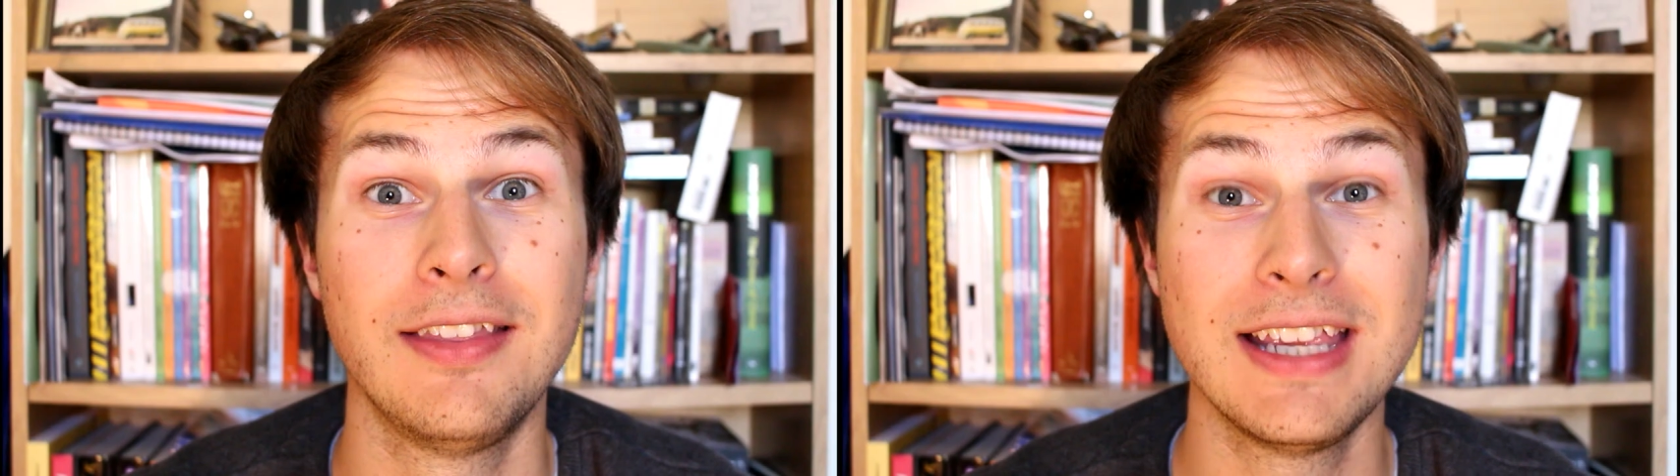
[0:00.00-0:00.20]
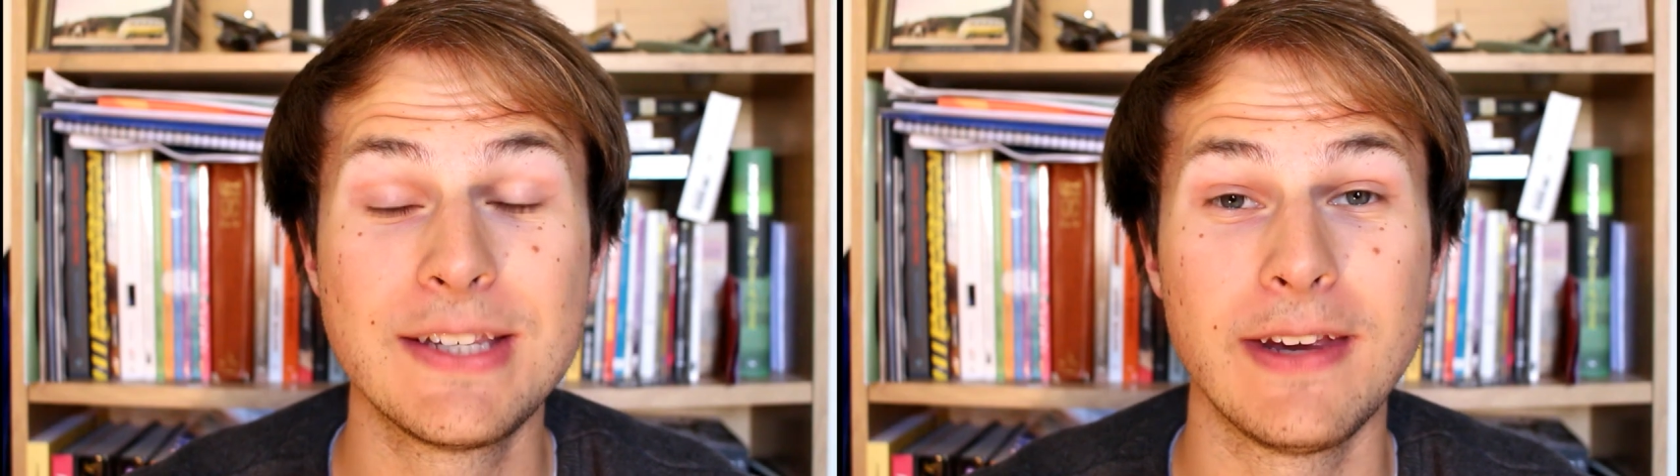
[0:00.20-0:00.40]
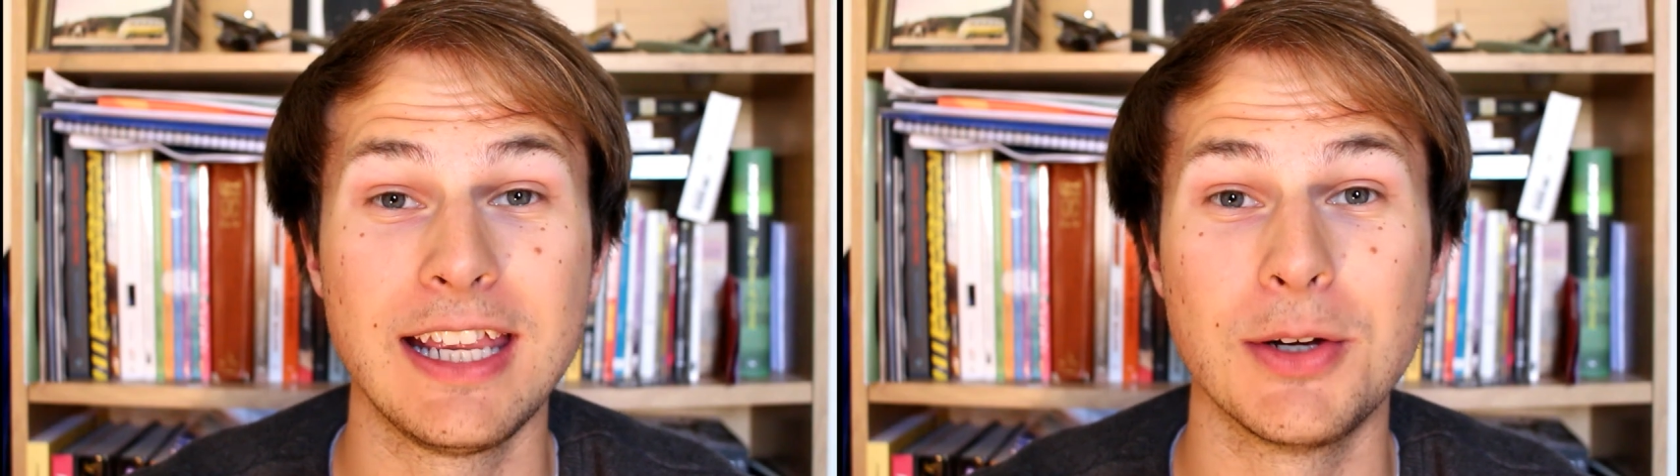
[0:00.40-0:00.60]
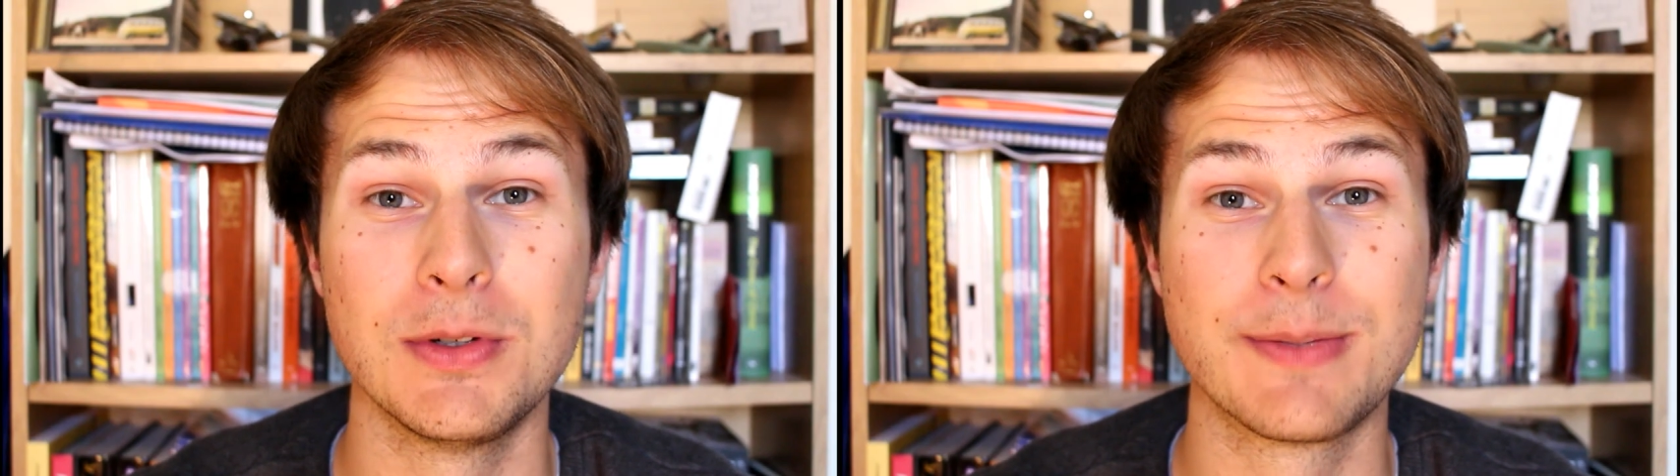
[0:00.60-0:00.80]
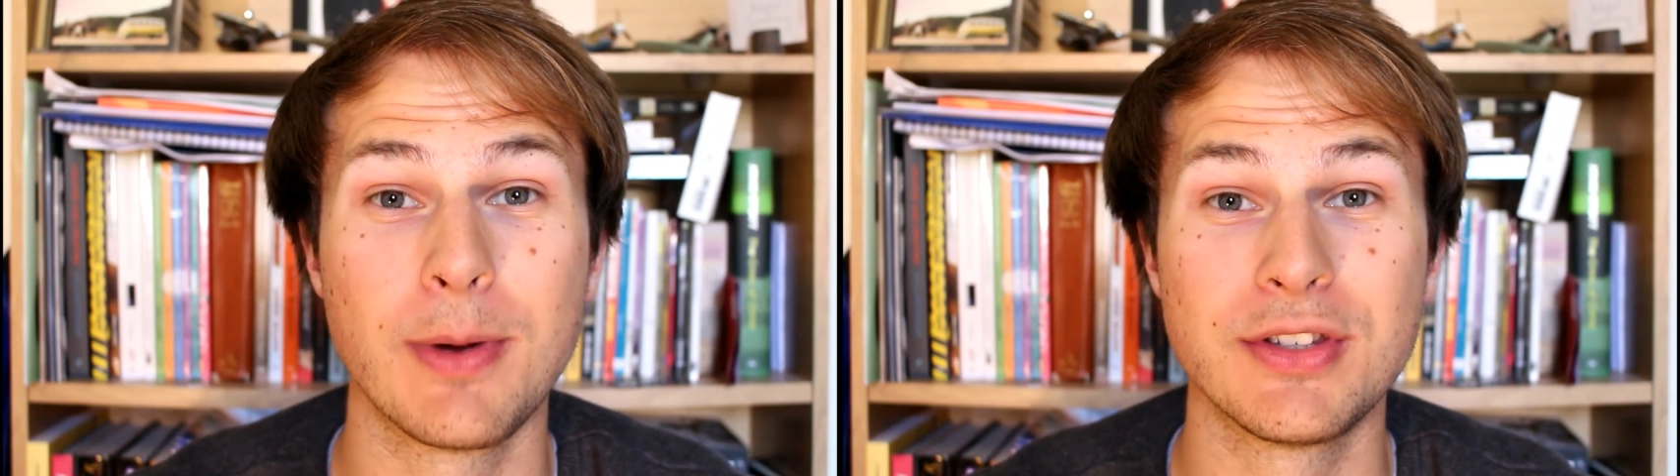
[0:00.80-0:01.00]
This video
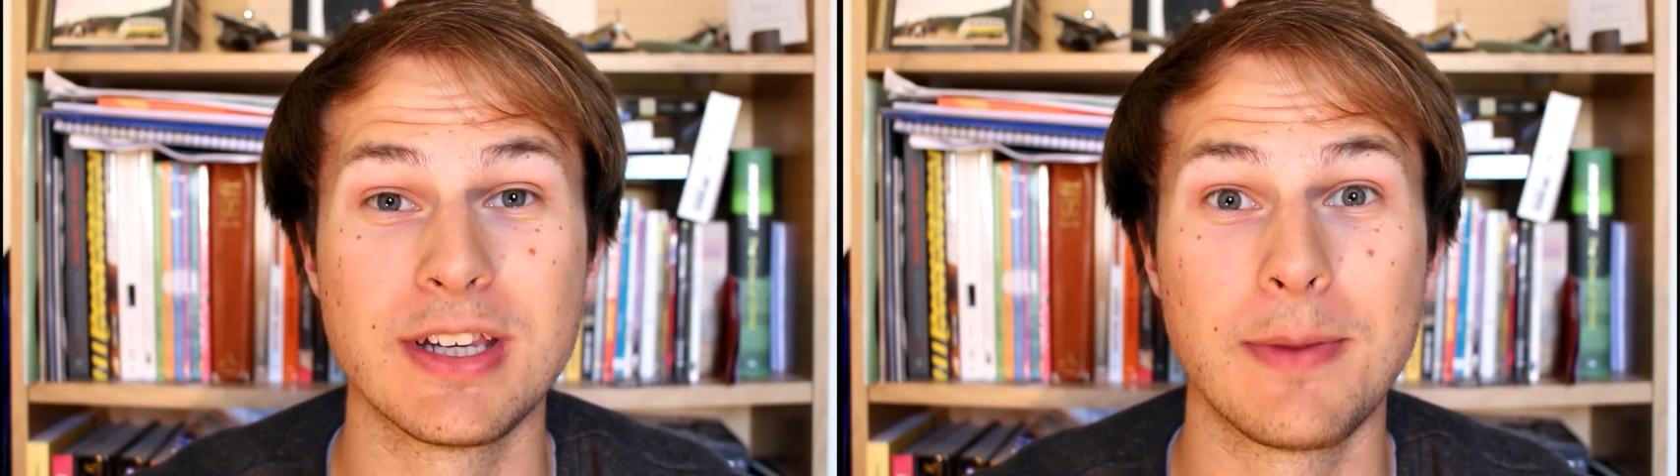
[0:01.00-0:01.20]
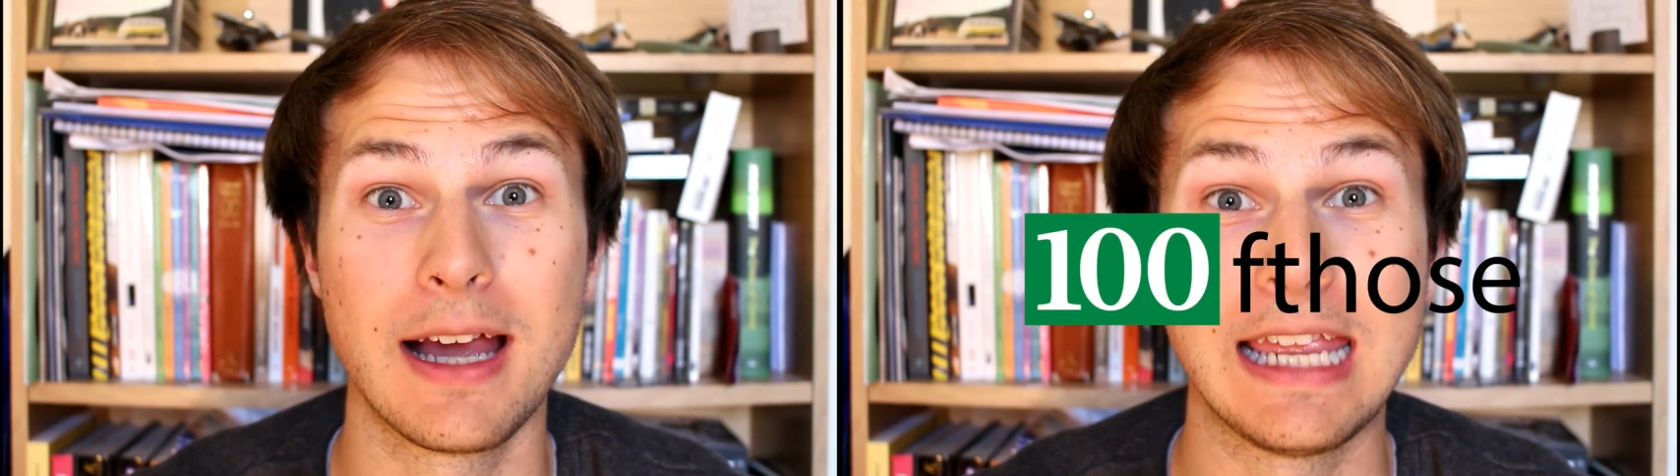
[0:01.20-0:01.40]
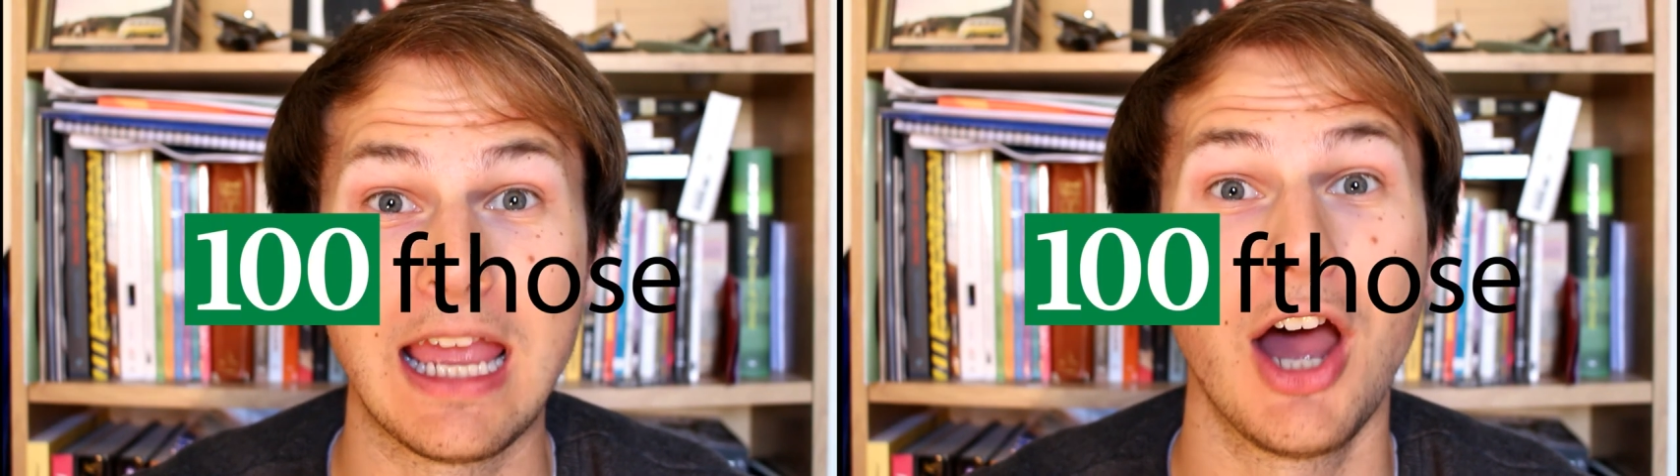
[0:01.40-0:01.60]
is sponsored by